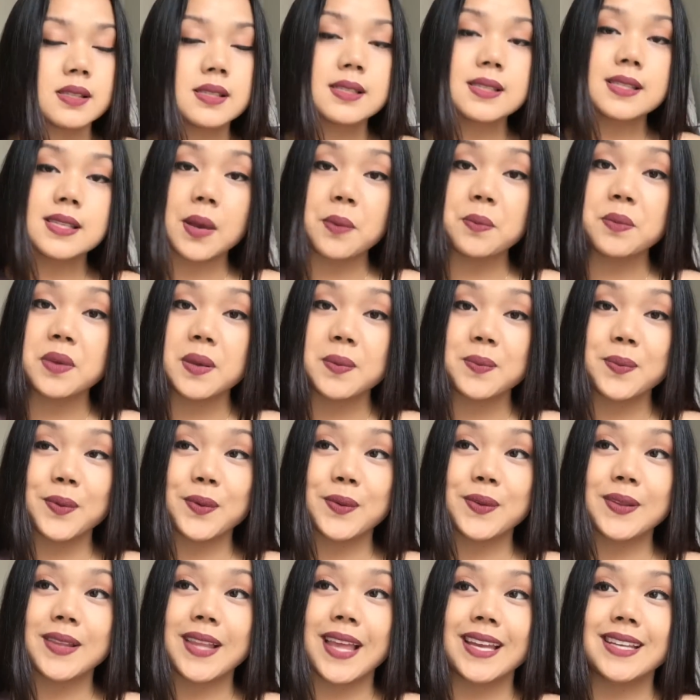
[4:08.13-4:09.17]
Some
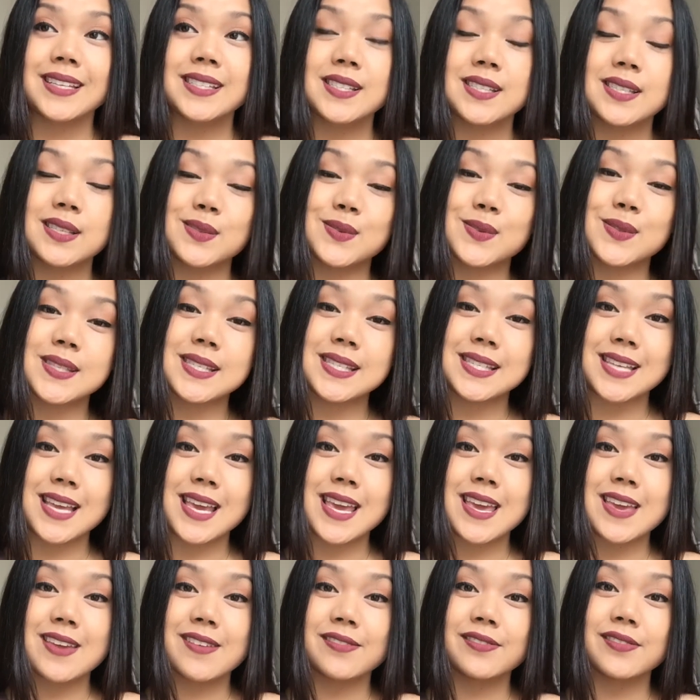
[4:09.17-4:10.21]
people like to
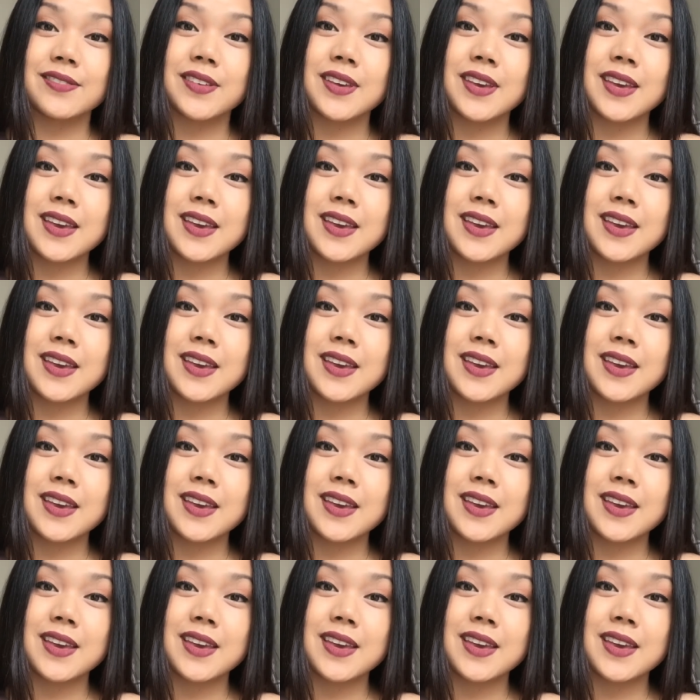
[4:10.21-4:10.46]
save